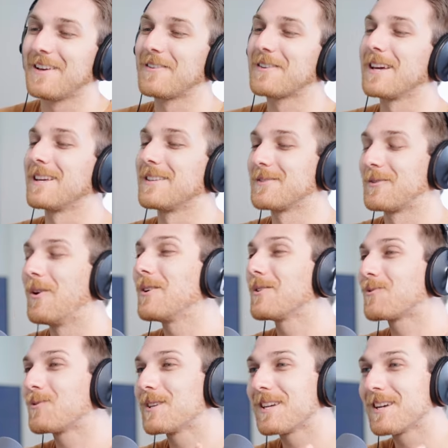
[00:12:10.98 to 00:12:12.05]
Okay, so all
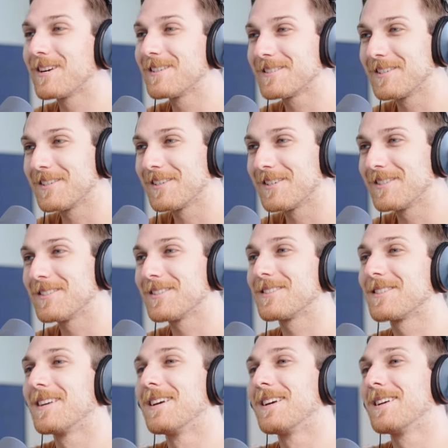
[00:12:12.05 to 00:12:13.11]
three characters,
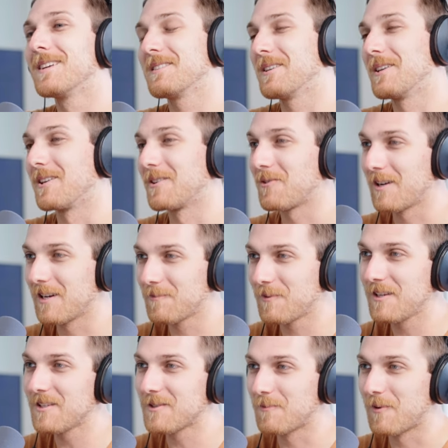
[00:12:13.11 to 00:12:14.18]

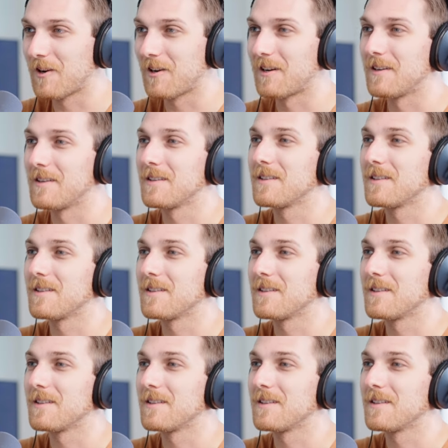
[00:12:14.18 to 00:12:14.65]
incredibly smart.